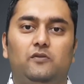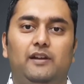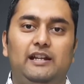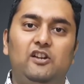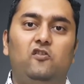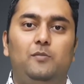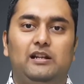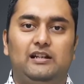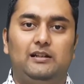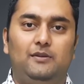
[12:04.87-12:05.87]
of any
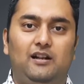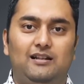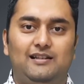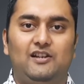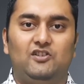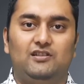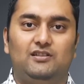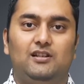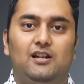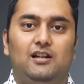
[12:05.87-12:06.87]
off-market debit transactions
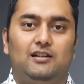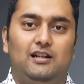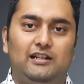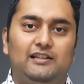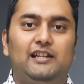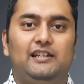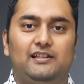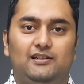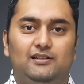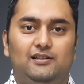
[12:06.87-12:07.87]
done in the
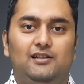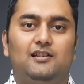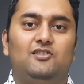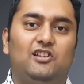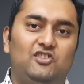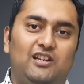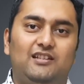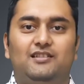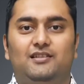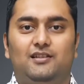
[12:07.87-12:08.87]
year, such
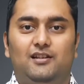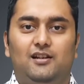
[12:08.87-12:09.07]
as